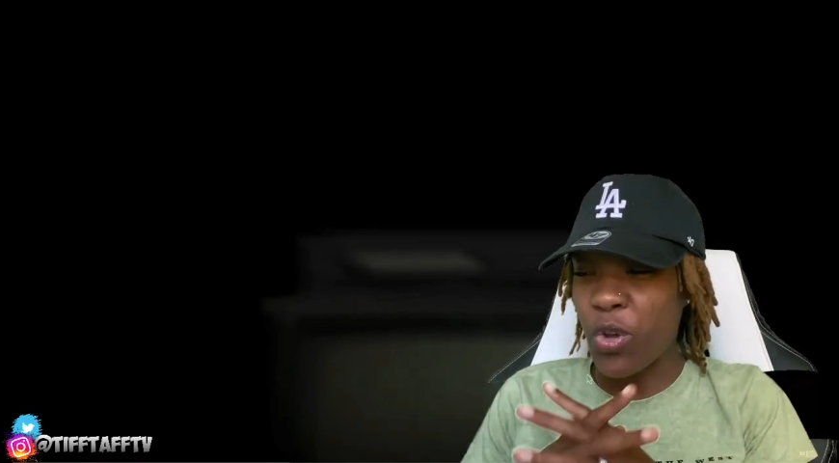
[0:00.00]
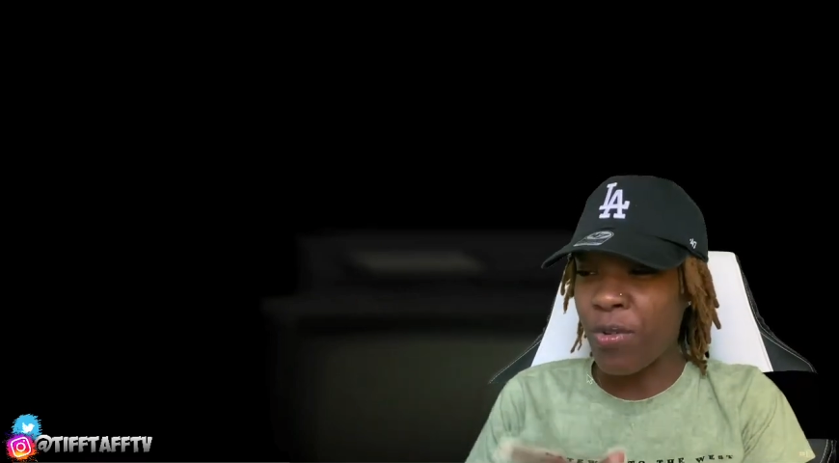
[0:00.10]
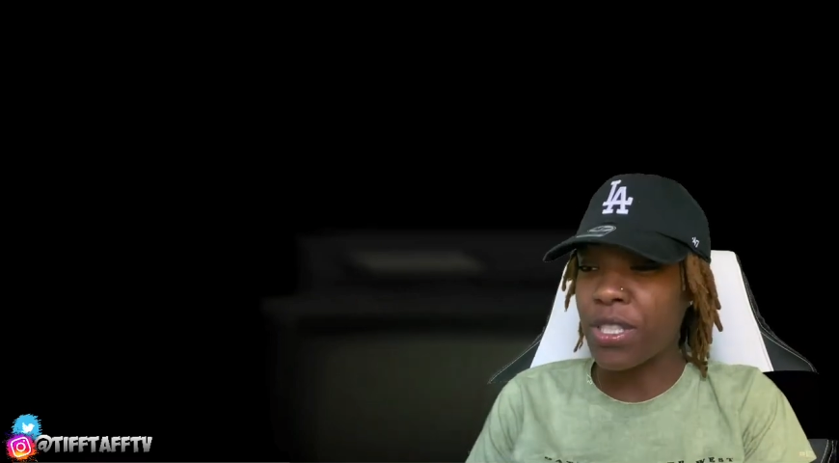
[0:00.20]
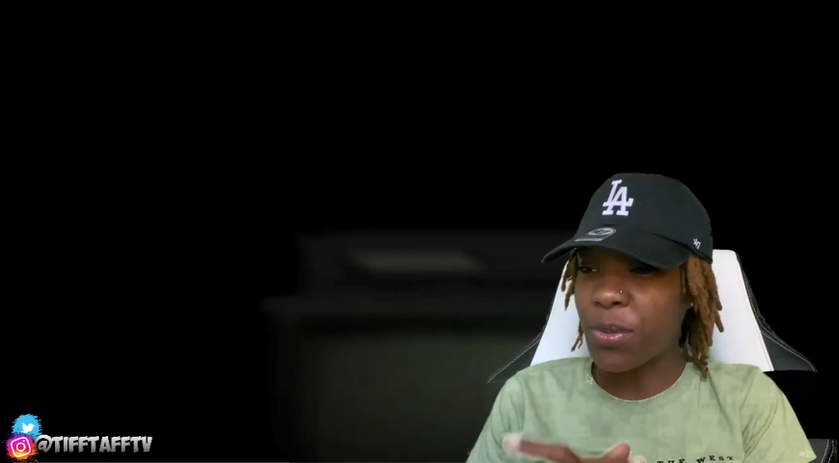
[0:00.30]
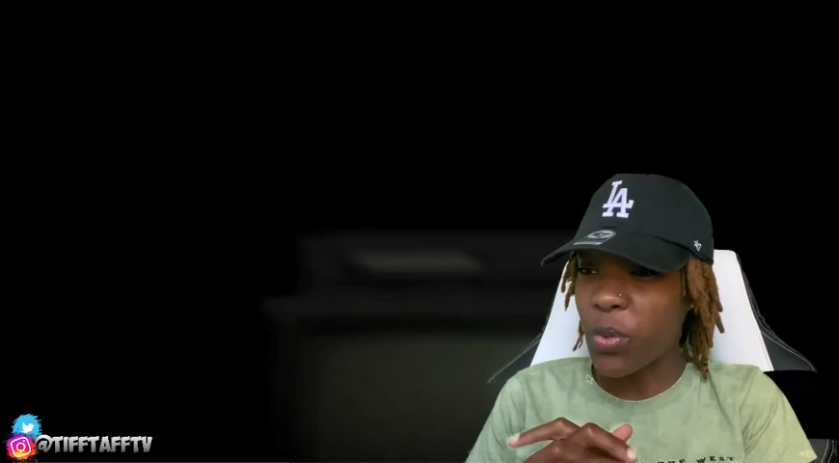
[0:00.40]

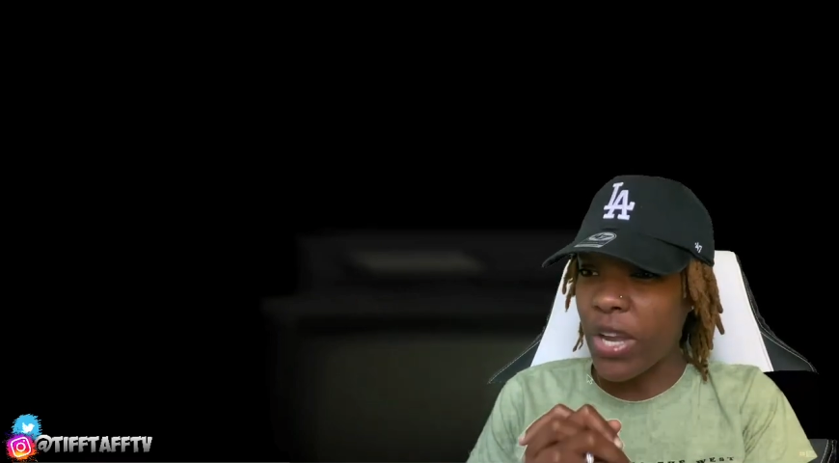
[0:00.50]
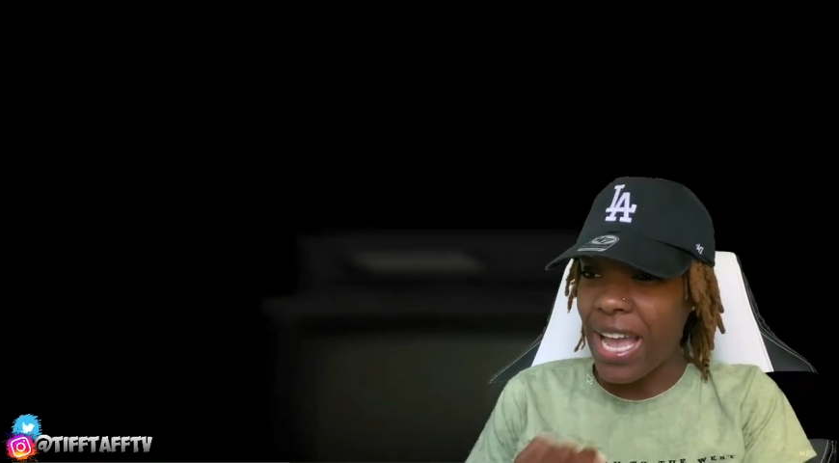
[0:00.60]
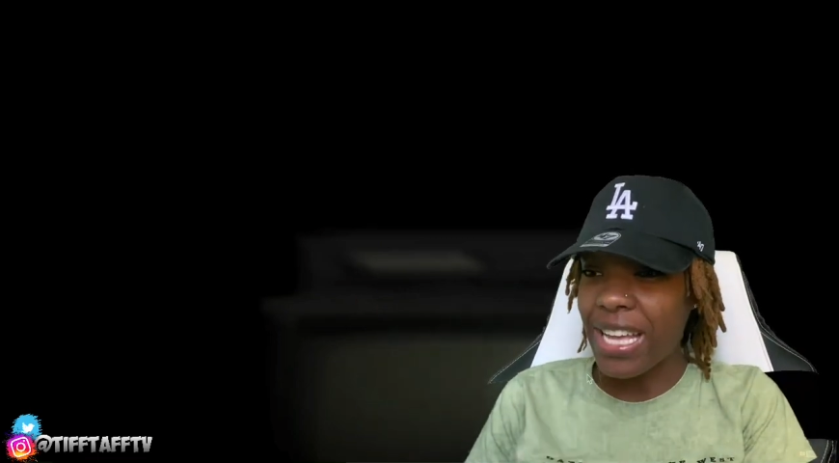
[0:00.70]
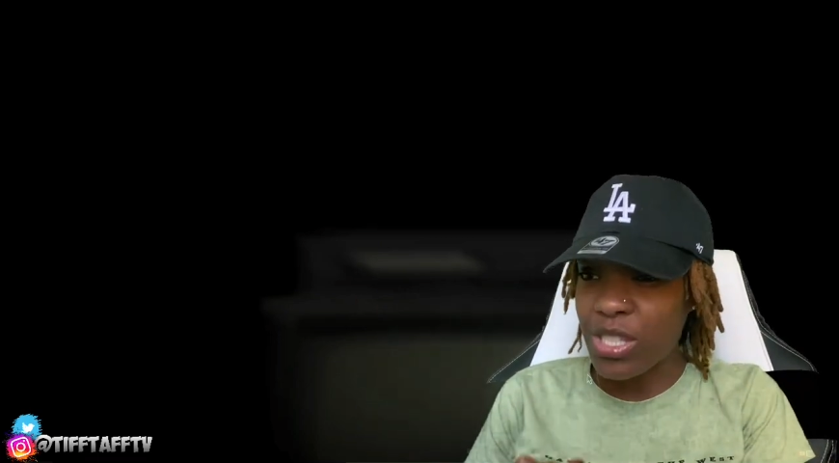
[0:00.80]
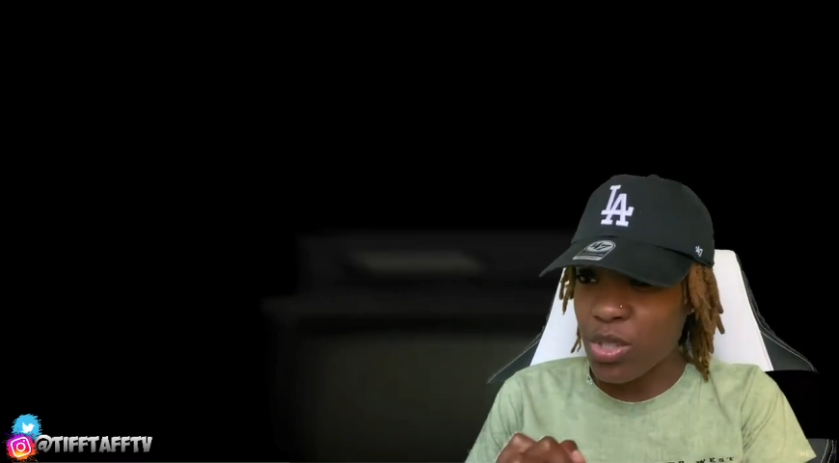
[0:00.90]
going to be
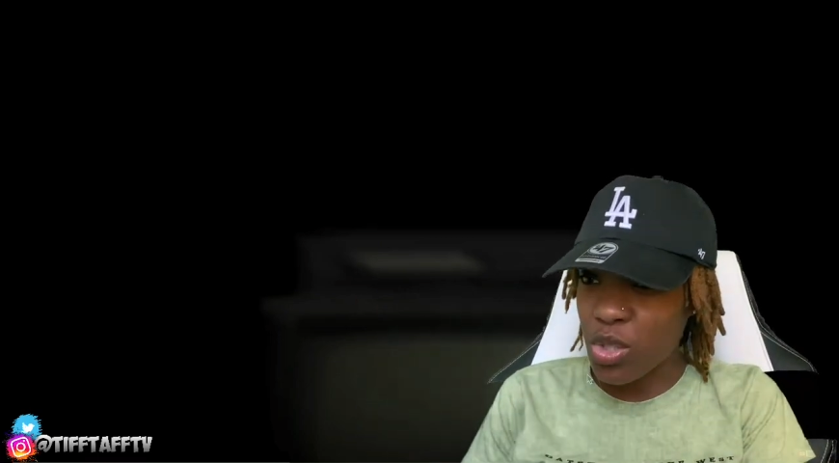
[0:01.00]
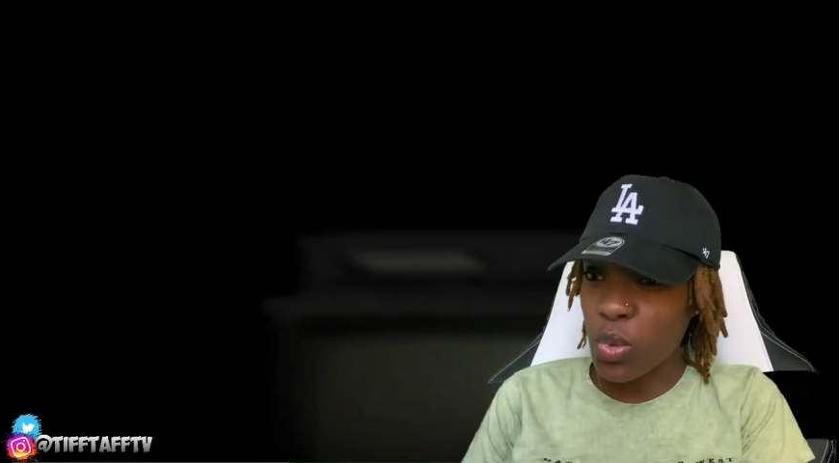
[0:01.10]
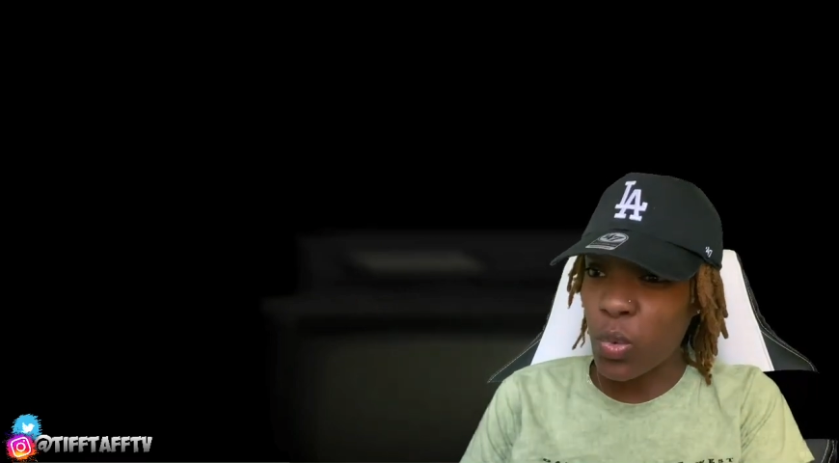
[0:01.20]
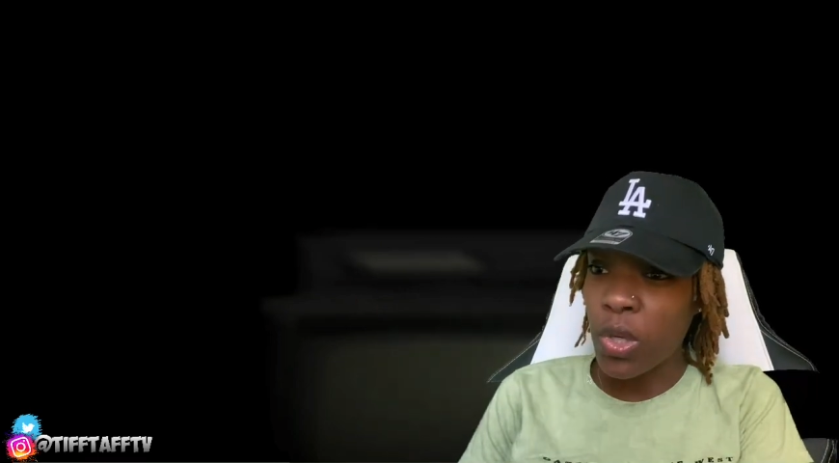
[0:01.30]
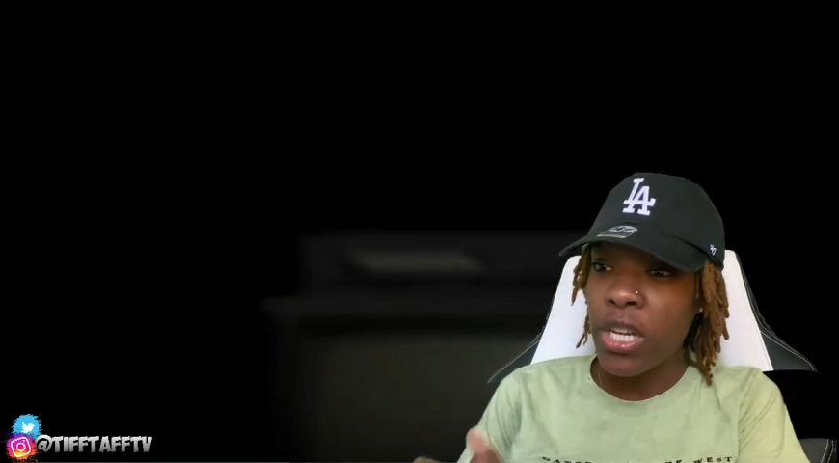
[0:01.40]
reacting
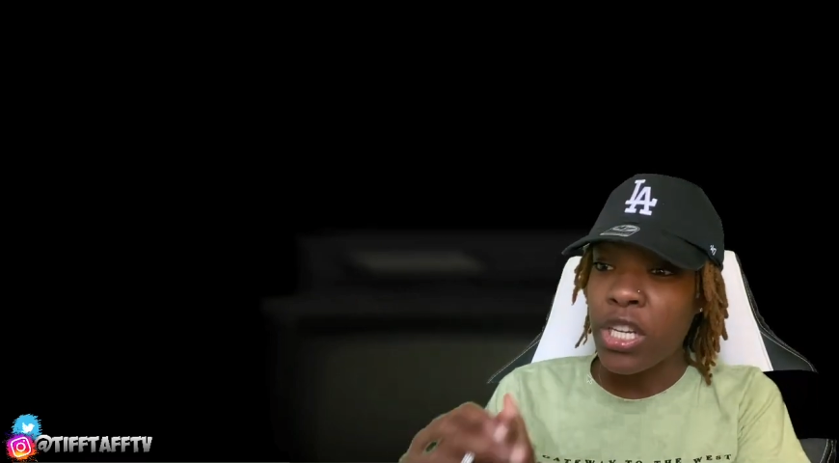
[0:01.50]
to